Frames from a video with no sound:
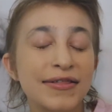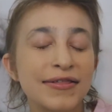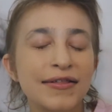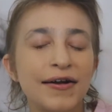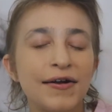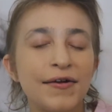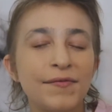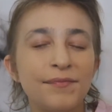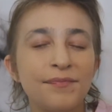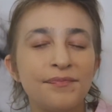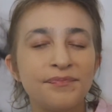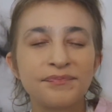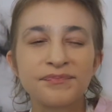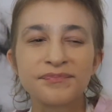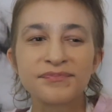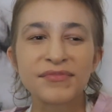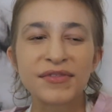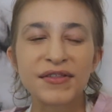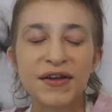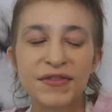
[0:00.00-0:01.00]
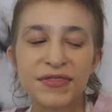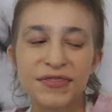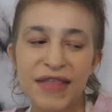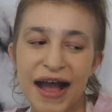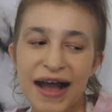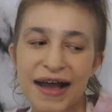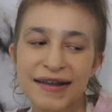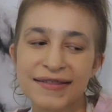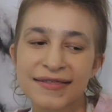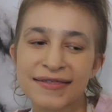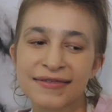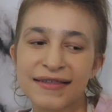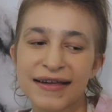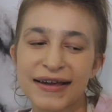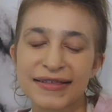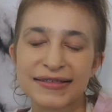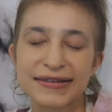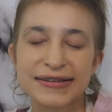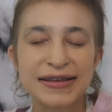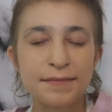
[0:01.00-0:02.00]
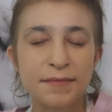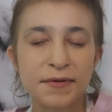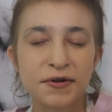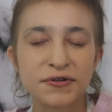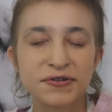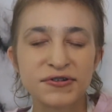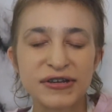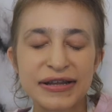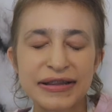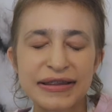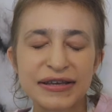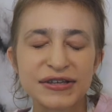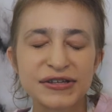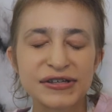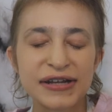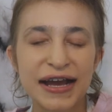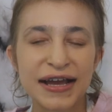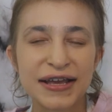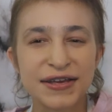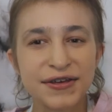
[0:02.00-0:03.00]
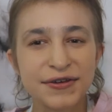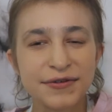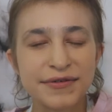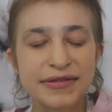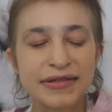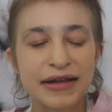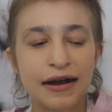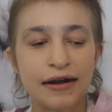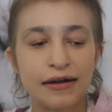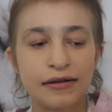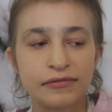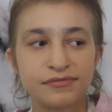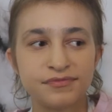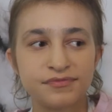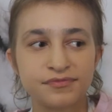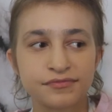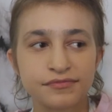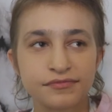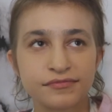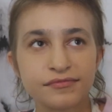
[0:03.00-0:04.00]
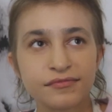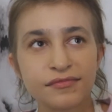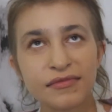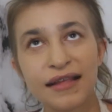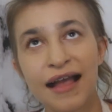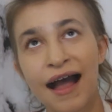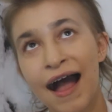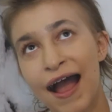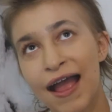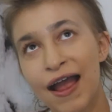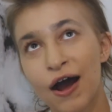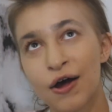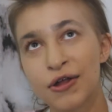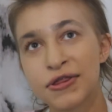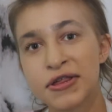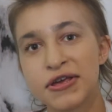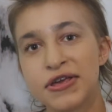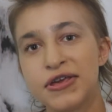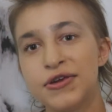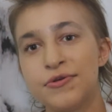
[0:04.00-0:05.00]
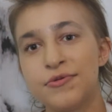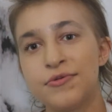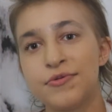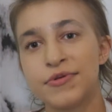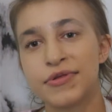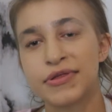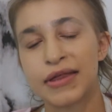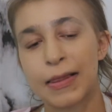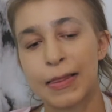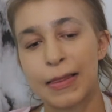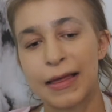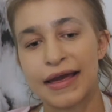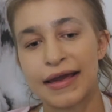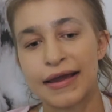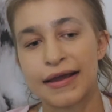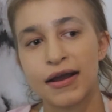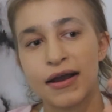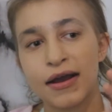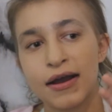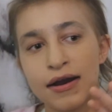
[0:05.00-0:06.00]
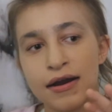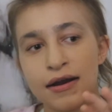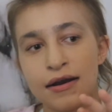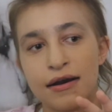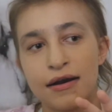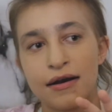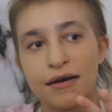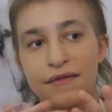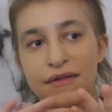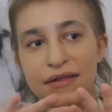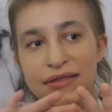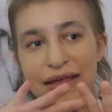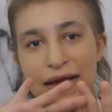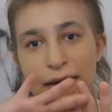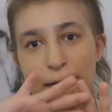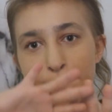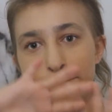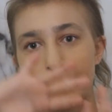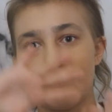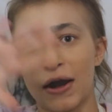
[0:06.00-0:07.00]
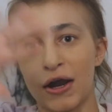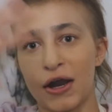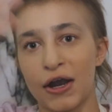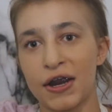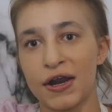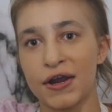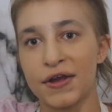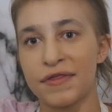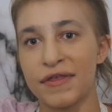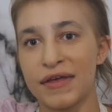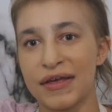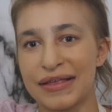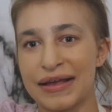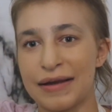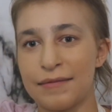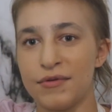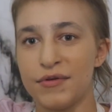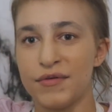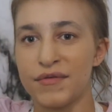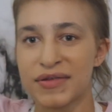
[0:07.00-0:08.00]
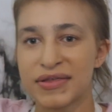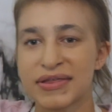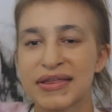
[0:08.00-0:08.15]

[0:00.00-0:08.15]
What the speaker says: So that's like the typical transition I use. I also use like this like bar thing that moves